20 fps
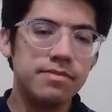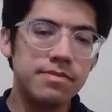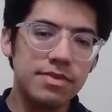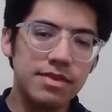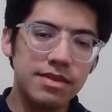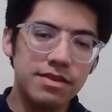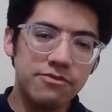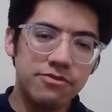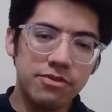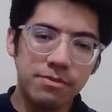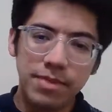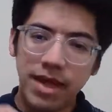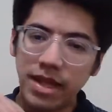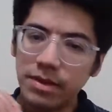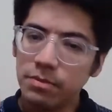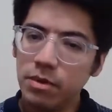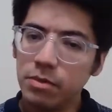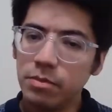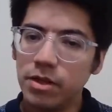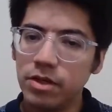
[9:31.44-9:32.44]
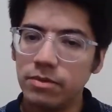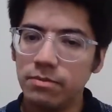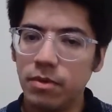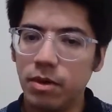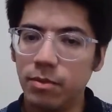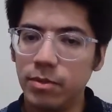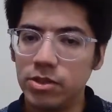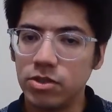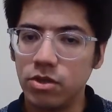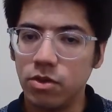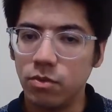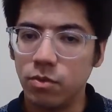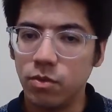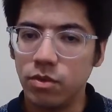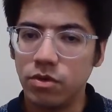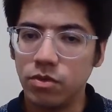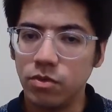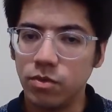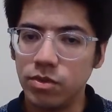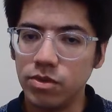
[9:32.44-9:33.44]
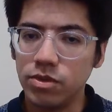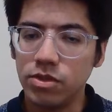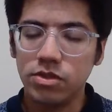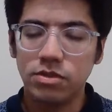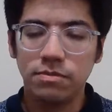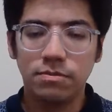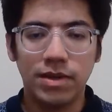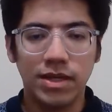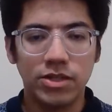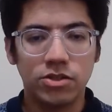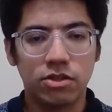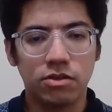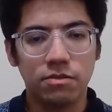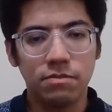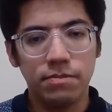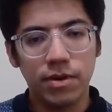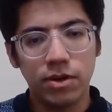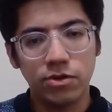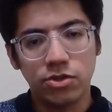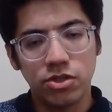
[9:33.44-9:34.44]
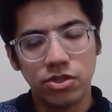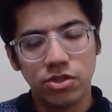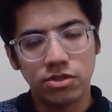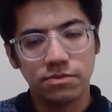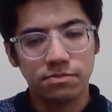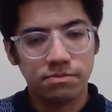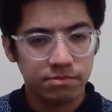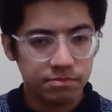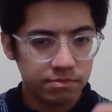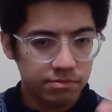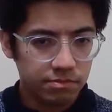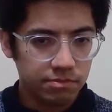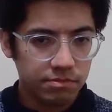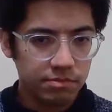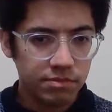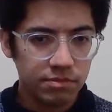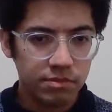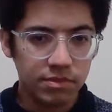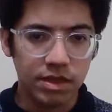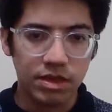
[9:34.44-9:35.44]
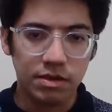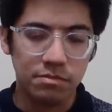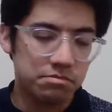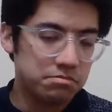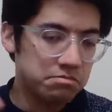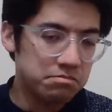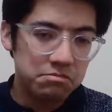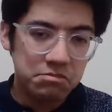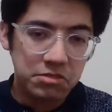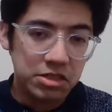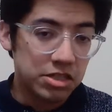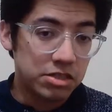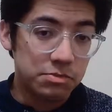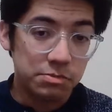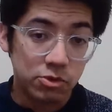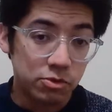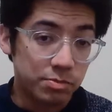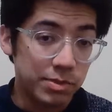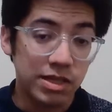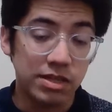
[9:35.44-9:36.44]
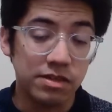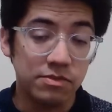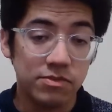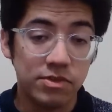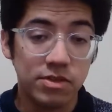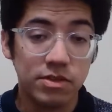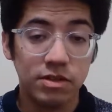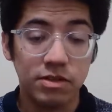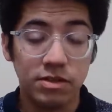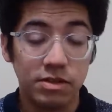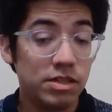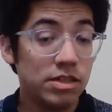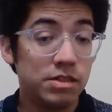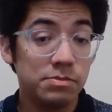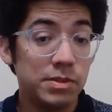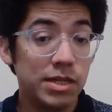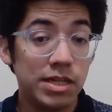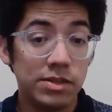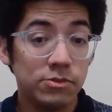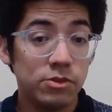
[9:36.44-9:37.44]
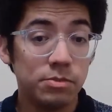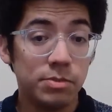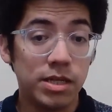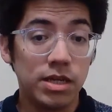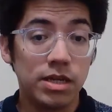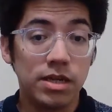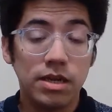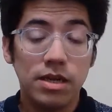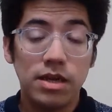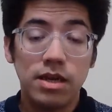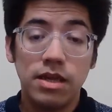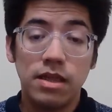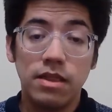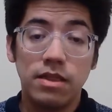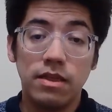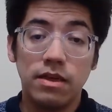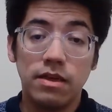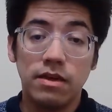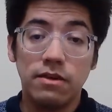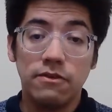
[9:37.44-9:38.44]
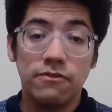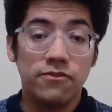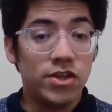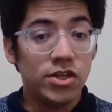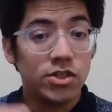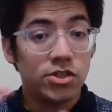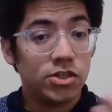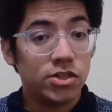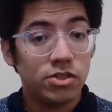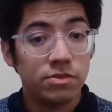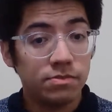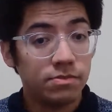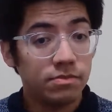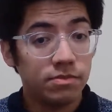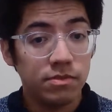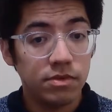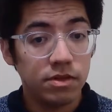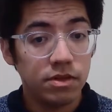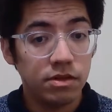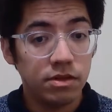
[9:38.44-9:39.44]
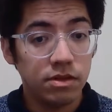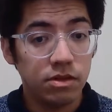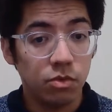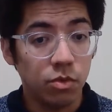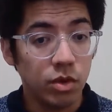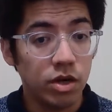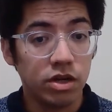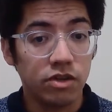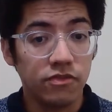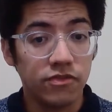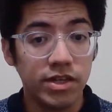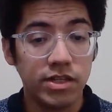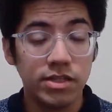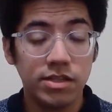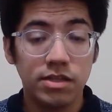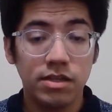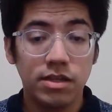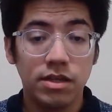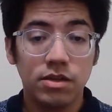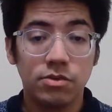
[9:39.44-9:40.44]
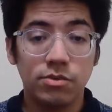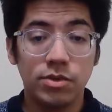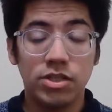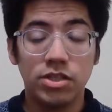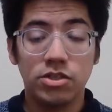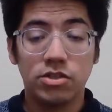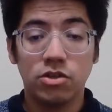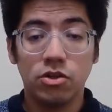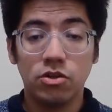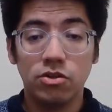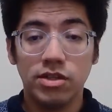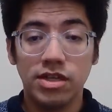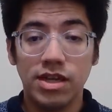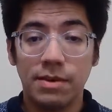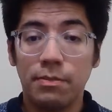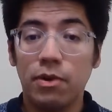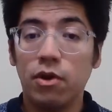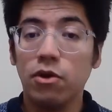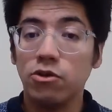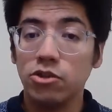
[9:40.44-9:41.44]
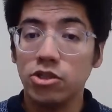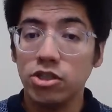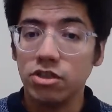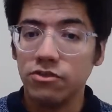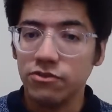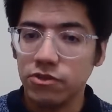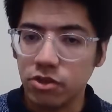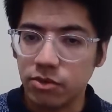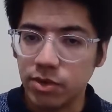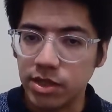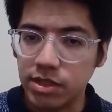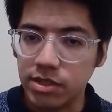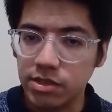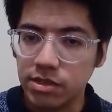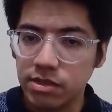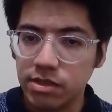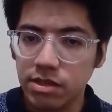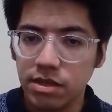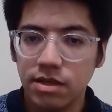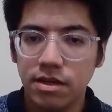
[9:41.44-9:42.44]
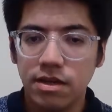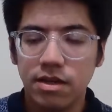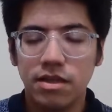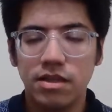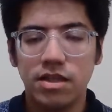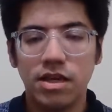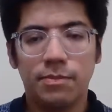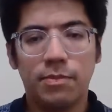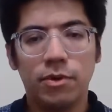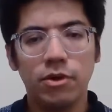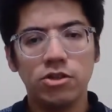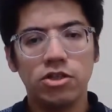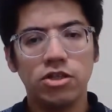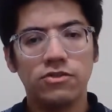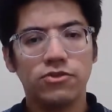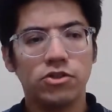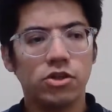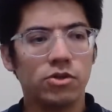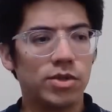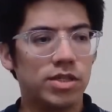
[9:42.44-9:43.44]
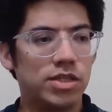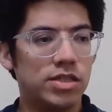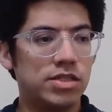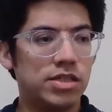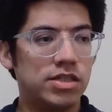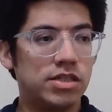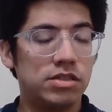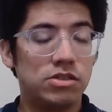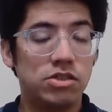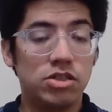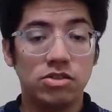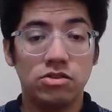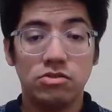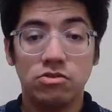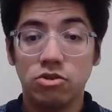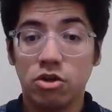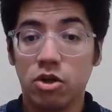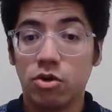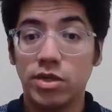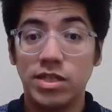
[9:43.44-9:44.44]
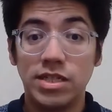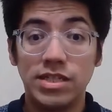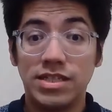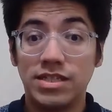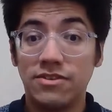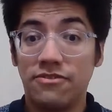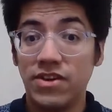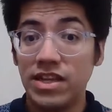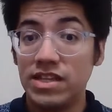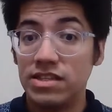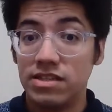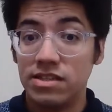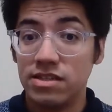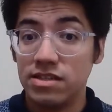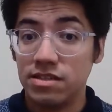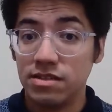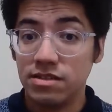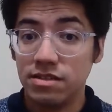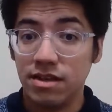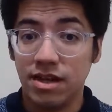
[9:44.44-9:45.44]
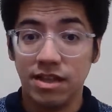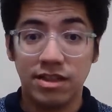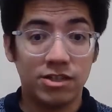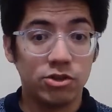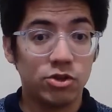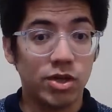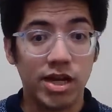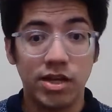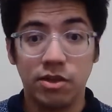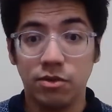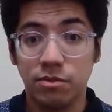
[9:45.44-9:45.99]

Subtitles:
from that moment onwards, Plato composes it is believed to be the first work of his, which is called the Apology of Socrates. The Apology of Socrates is just Socrates' defense at the trial.